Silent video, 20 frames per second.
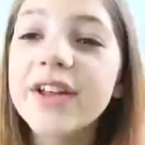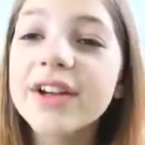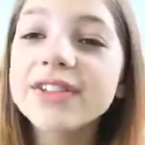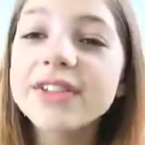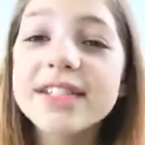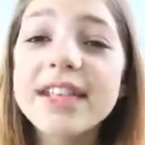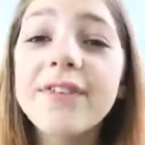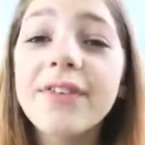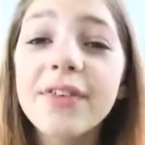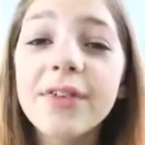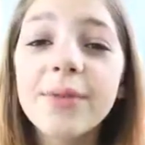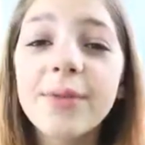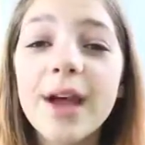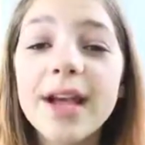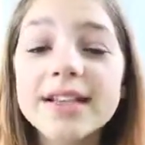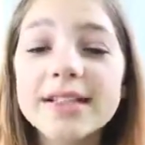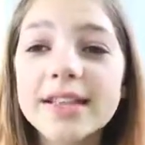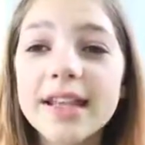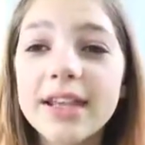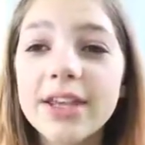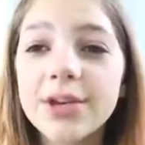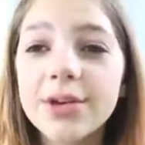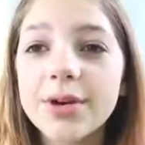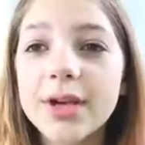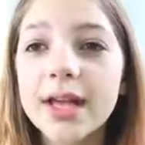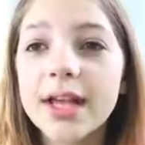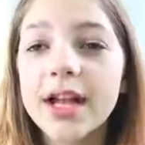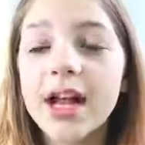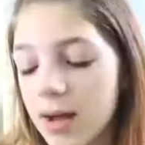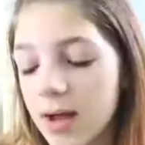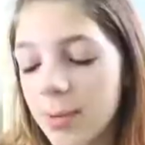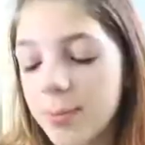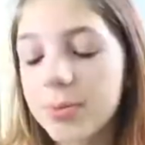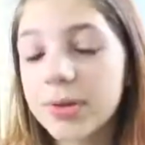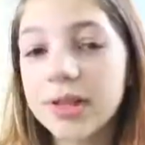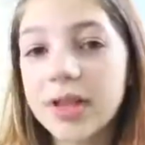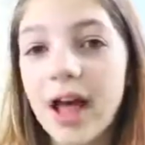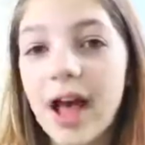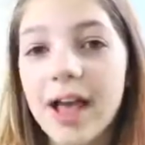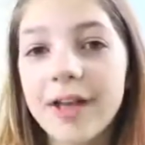There's different ways that you can
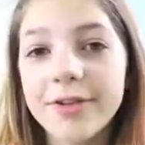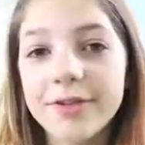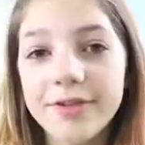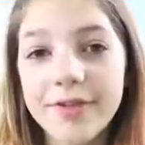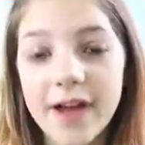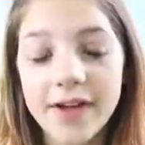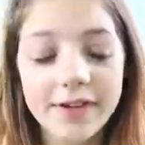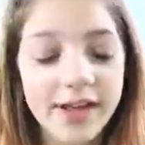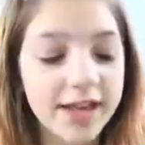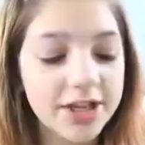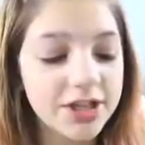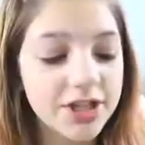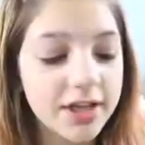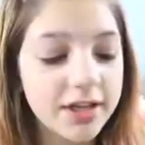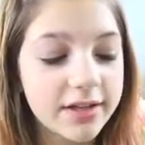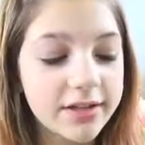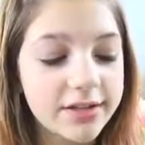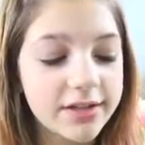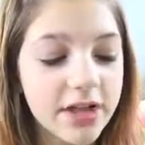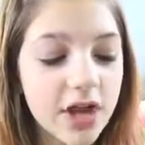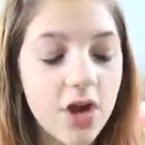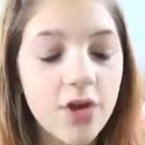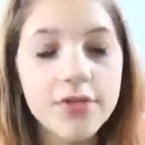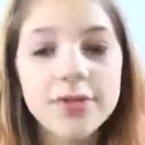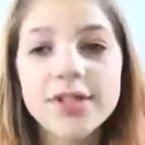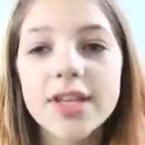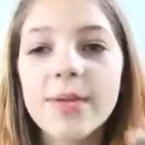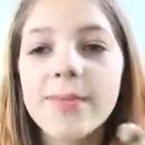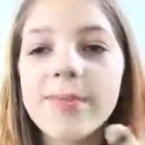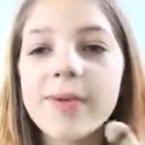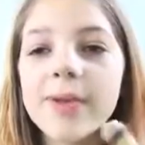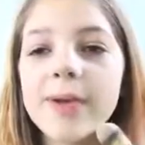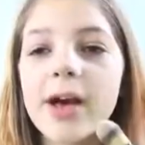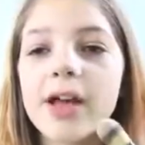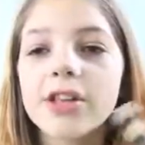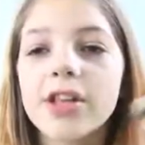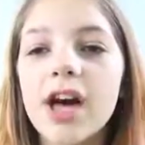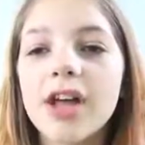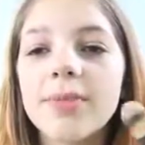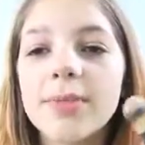apply your foundation. So
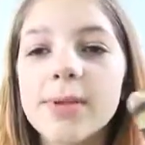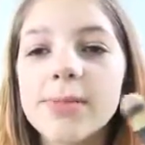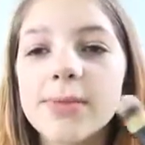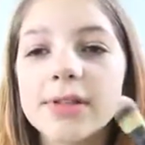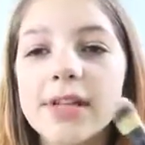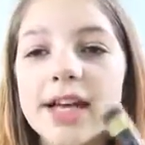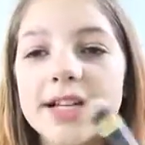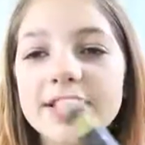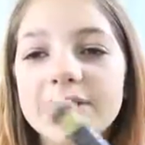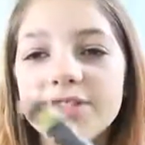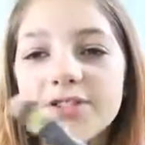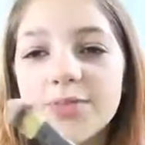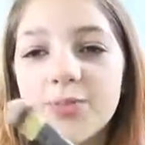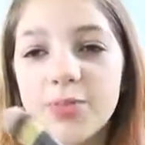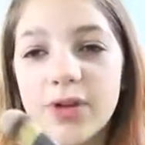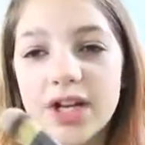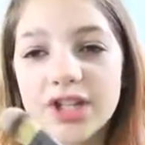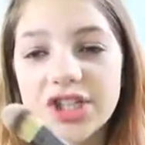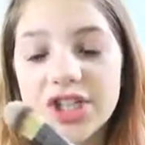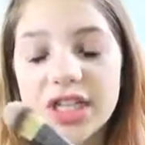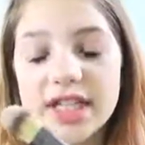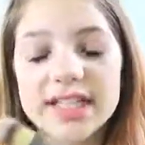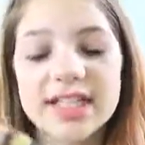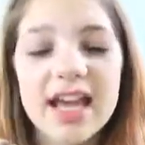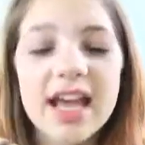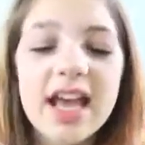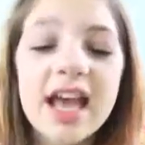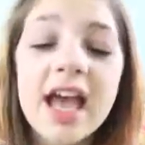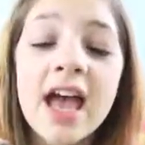a lot of people like to use brushes.